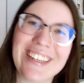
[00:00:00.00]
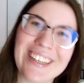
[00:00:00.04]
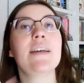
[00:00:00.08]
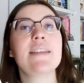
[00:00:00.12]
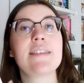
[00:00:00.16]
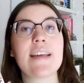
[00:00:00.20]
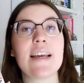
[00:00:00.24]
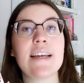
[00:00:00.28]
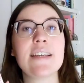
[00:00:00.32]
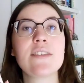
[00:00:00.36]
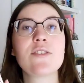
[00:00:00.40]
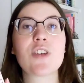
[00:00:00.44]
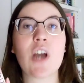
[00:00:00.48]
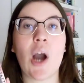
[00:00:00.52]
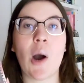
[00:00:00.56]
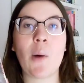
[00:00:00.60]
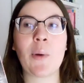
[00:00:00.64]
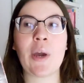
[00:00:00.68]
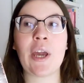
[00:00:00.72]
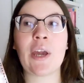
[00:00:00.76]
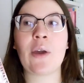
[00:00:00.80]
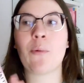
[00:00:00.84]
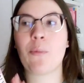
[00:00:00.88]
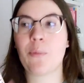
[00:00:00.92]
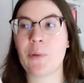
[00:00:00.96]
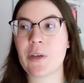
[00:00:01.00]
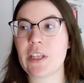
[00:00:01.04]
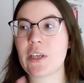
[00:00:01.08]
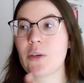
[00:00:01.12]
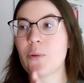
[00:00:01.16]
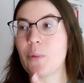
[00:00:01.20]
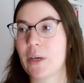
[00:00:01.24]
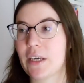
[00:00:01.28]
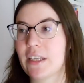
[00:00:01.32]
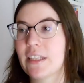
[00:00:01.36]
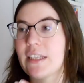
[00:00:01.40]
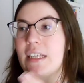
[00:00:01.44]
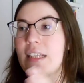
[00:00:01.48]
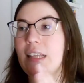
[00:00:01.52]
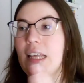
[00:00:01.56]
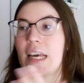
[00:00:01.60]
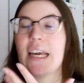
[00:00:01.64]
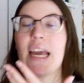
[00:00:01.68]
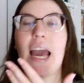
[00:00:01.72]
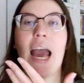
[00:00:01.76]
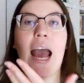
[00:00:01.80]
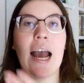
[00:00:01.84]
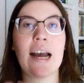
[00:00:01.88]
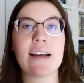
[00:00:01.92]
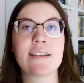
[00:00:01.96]
This is going really quickly.
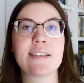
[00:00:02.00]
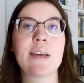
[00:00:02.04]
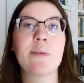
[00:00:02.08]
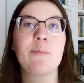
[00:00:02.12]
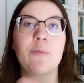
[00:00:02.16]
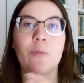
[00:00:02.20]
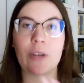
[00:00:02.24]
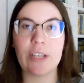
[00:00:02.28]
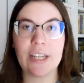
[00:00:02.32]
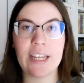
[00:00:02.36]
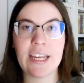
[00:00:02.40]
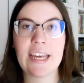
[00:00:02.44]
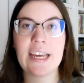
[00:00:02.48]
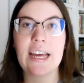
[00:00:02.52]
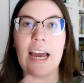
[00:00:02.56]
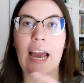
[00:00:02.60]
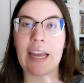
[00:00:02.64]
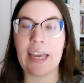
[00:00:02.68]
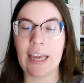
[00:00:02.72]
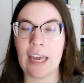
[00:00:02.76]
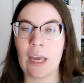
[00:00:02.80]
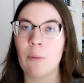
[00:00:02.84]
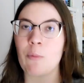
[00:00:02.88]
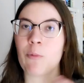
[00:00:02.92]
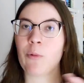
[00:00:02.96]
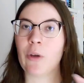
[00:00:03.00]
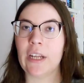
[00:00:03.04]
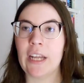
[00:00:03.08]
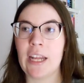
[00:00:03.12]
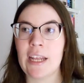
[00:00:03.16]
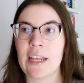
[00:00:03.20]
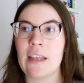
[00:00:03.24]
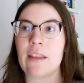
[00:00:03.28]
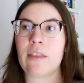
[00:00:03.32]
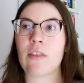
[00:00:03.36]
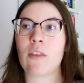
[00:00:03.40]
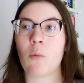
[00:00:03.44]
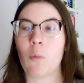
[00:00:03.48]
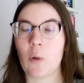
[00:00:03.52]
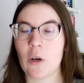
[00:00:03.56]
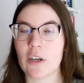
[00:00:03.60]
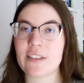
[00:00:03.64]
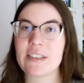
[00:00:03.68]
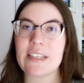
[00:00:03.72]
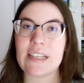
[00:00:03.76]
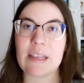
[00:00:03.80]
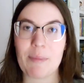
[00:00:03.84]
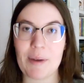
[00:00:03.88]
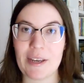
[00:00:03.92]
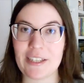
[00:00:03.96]
Like as I'm reading it, I am reading the
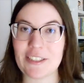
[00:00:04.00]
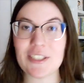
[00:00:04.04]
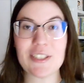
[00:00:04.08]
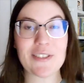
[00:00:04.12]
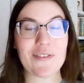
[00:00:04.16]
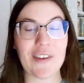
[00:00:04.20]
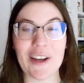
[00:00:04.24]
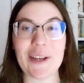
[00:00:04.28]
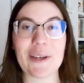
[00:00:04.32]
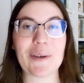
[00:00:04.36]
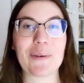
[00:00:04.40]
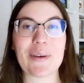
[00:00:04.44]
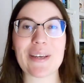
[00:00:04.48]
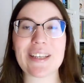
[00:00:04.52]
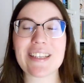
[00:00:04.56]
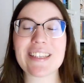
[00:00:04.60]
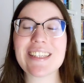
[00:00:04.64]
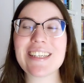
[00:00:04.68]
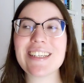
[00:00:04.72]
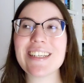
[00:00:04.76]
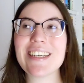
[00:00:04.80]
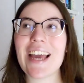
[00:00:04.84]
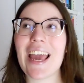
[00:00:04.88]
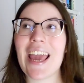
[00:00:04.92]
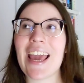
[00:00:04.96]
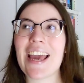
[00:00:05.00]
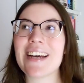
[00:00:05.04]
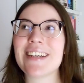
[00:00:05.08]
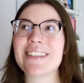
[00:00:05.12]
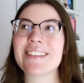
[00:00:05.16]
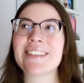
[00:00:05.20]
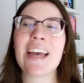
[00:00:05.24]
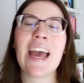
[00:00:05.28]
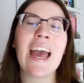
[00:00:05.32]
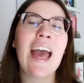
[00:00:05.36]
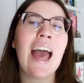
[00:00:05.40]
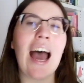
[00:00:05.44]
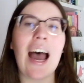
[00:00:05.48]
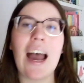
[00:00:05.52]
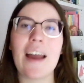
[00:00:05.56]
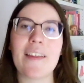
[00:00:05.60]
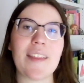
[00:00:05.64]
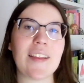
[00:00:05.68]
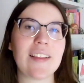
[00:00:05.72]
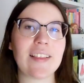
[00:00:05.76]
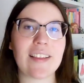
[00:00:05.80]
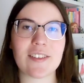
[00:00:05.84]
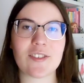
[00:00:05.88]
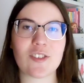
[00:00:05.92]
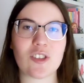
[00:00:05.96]
words on the pages very quickly. And I
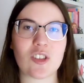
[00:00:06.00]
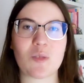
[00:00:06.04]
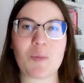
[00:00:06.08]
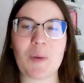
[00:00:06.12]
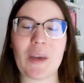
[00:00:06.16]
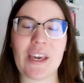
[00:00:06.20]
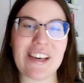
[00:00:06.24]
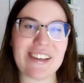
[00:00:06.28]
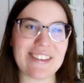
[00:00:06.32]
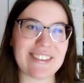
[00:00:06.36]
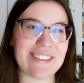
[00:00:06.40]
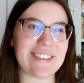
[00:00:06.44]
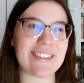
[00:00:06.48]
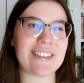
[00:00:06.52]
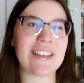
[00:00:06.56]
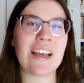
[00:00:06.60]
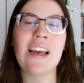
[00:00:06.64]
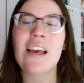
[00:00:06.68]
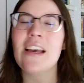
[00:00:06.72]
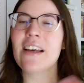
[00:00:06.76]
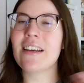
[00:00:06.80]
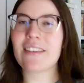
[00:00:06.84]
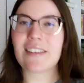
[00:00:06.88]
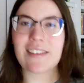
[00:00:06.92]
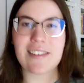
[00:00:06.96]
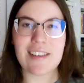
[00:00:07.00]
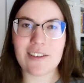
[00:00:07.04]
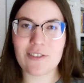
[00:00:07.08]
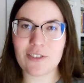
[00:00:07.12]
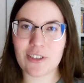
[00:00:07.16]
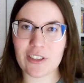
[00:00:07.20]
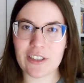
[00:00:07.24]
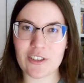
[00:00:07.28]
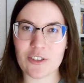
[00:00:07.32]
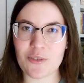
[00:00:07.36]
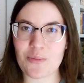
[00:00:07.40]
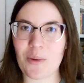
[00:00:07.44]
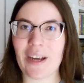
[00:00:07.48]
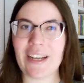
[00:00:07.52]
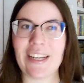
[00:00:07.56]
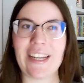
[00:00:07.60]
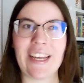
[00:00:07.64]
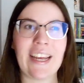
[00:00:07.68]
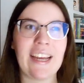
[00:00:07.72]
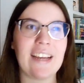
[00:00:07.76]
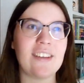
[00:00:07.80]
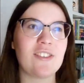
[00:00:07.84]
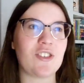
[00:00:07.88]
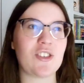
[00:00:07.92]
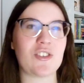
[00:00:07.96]
think that's just because Cassandra Clare's
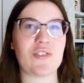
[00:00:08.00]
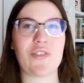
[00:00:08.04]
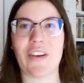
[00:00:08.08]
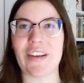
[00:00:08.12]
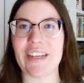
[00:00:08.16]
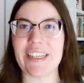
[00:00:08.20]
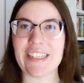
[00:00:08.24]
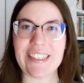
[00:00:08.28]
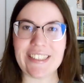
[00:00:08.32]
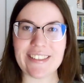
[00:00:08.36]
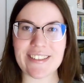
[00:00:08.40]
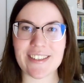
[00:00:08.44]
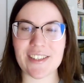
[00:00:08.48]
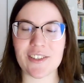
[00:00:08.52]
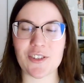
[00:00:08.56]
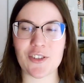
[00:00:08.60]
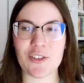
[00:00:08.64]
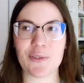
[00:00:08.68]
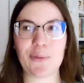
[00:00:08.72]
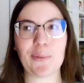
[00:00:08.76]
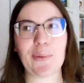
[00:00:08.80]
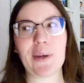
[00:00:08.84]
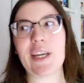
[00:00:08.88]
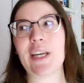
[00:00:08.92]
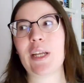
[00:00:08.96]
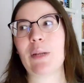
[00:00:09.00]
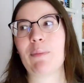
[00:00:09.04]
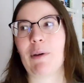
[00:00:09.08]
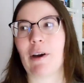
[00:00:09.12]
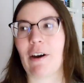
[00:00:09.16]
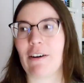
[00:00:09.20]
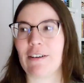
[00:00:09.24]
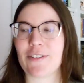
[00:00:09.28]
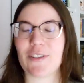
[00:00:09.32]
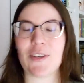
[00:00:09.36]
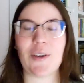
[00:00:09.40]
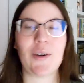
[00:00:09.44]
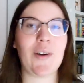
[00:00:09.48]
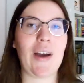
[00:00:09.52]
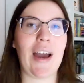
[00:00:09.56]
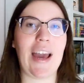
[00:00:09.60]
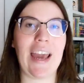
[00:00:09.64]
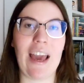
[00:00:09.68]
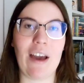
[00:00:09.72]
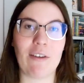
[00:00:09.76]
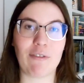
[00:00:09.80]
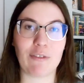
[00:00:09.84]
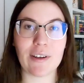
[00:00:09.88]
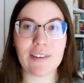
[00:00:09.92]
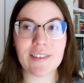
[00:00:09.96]
writing is just very easy to read, but also I
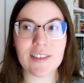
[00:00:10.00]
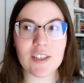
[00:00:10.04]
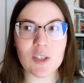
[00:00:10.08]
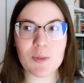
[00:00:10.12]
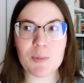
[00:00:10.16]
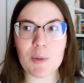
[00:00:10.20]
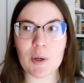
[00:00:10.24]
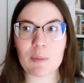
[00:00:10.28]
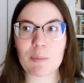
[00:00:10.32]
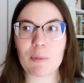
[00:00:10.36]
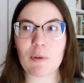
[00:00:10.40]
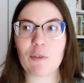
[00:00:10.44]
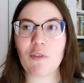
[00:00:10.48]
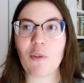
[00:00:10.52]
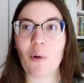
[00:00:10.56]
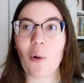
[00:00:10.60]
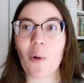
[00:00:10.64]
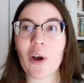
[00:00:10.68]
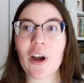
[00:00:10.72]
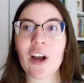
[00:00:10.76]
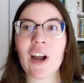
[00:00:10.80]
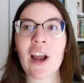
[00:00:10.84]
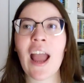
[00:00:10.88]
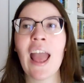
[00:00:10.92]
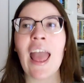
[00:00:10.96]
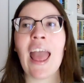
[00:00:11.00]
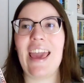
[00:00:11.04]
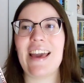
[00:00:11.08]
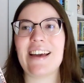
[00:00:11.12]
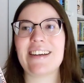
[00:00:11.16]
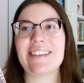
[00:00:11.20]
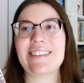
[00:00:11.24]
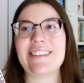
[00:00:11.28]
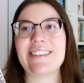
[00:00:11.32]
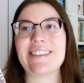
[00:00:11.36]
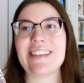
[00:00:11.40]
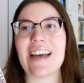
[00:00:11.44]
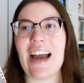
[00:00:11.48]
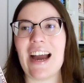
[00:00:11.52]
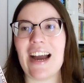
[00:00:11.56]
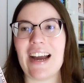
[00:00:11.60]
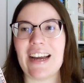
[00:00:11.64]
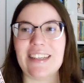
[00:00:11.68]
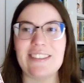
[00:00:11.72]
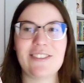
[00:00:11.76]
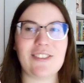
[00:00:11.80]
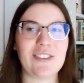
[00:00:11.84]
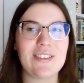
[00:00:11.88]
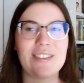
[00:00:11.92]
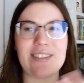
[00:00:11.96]
have read this book before, and
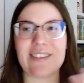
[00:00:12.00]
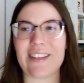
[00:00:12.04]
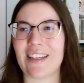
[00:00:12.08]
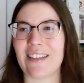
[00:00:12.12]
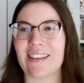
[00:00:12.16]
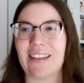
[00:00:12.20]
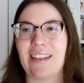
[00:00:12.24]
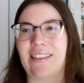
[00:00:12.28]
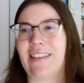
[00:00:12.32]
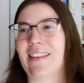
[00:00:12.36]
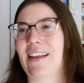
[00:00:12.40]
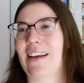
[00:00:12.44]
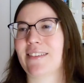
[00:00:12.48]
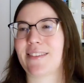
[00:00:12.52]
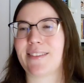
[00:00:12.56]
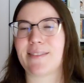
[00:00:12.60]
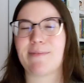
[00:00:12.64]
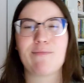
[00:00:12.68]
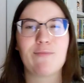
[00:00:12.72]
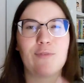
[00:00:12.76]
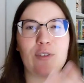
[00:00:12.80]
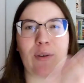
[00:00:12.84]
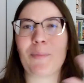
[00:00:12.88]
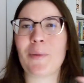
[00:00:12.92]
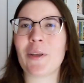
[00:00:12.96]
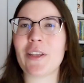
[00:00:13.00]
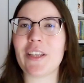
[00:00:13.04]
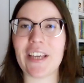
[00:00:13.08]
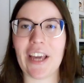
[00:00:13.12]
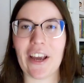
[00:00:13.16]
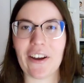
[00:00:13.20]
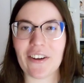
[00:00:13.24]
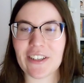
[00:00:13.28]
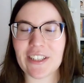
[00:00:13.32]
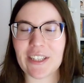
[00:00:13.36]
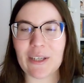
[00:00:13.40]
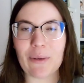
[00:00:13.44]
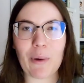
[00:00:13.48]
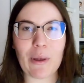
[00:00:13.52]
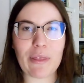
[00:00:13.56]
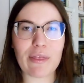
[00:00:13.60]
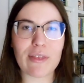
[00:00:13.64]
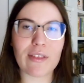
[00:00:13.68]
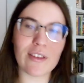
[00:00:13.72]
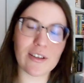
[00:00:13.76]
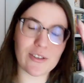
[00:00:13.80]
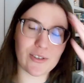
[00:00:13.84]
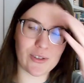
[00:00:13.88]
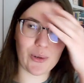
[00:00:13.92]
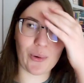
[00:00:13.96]
I just think that that familiarity
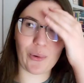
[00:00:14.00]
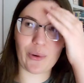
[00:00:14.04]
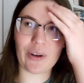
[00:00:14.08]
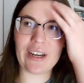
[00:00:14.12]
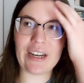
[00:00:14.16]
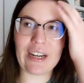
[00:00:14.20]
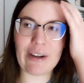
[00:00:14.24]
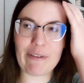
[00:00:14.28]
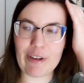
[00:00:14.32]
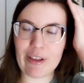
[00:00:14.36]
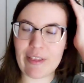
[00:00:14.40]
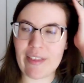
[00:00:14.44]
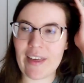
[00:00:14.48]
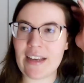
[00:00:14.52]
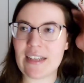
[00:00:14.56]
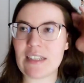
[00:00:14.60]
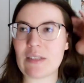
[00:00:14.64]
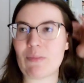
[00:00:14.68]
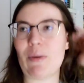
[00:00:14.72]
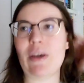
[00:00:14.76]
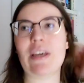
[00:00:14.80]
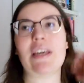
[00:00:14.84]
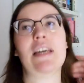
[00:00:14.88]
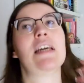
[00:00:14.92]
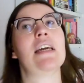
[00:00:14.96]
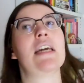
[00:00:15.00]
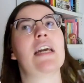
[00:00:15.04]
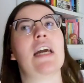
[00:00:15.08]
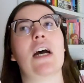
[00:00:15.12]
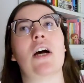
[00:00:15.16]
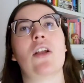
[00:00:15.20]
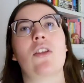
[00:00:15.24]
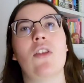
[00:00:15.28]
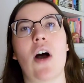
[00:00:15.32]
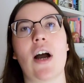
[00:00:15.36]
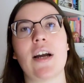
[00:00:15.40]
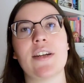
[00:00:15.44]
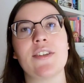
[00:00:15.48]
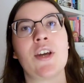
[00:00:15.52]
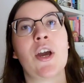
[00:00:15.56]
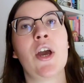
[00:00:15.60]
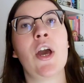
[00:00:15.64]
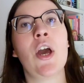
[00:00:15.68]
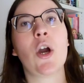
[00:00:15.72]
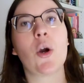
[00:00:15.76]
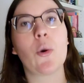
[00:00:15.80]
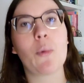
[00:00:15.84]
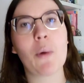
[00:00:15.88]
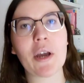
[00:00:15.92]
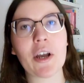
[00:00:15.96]
with the story and everything is making it a lot
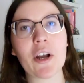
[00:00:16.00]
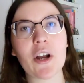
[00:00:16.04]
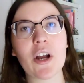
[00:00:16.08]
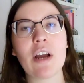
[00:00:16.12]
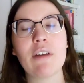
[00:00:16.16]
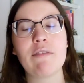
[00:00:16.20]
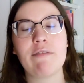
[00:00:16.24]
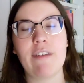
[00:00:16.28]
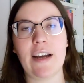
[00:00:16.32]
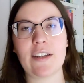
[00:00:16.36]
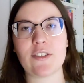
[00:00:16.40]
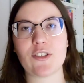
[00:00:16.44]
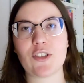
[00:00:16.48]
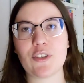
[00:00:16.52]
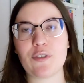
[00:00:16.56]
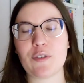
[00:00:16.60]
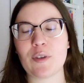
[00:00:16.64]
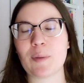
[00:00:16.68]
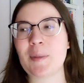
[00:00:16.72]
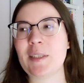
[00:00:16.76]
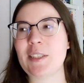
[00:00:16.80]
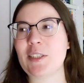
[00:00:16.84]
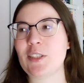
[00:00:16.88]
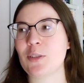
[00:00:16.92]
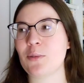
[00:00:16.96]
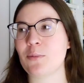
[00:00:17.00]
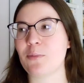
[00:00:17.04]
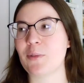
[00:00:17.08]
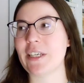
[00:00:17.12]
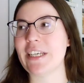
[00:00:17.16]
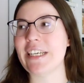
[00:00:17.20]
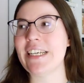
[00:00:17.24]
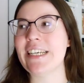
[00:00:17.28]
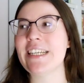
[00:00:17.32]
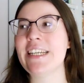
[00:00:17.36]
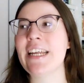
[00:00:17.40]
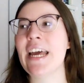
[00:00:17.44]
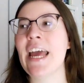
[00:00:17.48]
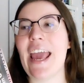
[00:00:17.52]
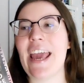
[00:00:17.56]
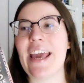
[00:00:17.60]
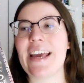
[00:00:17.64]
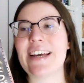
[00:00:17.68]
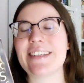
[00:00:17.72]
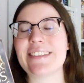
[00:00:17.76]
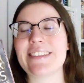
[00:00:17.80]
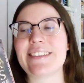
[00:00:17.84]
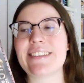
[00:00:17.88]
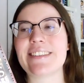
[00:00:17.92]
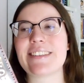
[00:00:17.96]
quicker and faster for me to read.
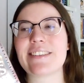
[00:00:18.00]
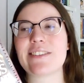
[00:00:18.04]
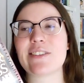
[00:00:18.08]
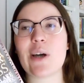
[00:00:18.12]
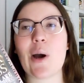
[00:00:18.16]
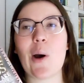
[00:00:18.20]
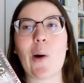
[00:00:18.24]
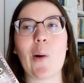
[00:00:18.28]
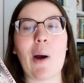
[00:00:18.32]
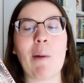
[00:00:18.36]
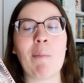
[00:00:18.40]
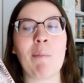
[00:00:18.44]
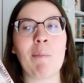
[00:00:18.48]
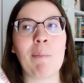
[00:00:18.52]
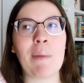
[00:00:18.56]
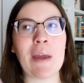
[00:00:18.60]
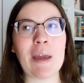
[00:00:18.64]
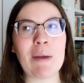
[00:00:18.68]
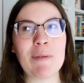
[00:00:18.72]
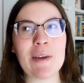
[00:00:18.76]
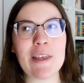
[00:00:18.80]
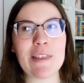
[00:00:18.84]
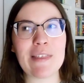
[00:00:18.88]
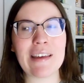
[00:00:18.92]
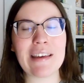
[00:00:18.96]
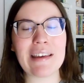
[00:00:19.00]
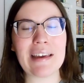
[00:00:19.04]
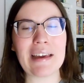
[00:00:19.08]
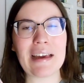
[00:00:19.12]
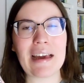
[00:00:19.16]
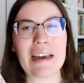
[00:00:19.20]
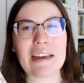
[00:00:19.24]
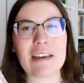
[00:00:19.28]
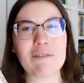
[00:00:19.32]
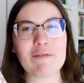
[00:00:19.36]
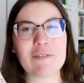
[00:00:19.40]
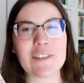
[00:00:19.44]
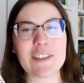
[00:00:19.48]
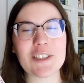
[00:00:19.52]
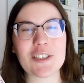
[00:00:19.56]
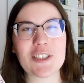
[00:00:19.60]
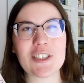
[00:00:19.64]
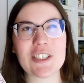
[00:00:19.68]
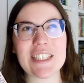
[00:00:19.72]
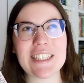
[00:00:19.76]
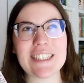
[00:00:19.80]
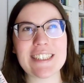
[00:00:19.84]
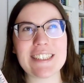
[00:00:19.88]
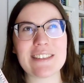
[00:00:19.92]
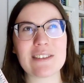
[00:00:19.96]
And so I'm maybe thinking I can
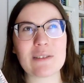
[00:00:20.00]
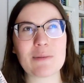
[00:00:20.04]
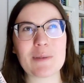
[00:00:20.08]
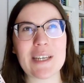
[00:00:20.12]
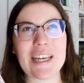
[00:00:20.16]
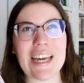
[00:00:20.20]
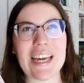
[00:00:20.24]
finish it this